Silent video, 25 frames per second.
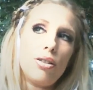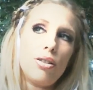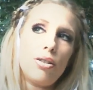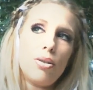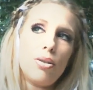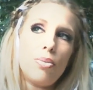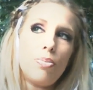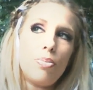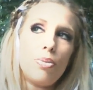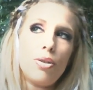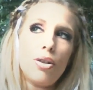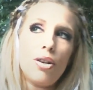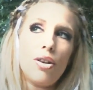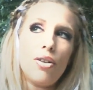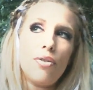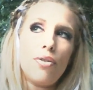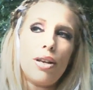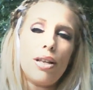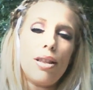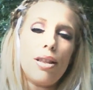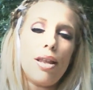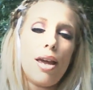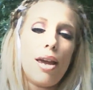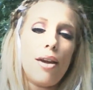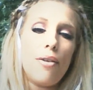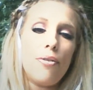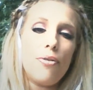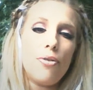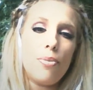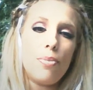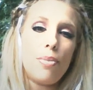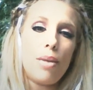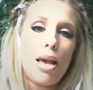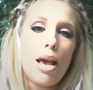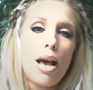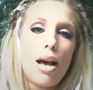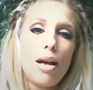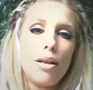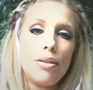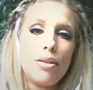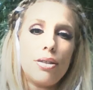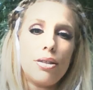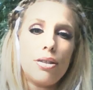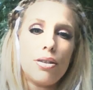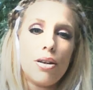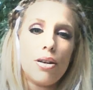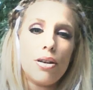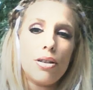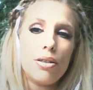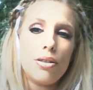just observing life from the
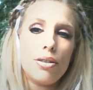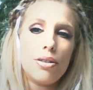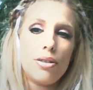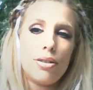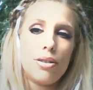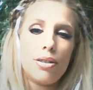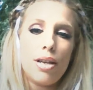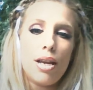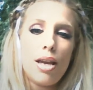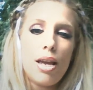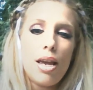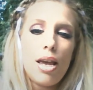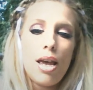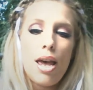outskirts.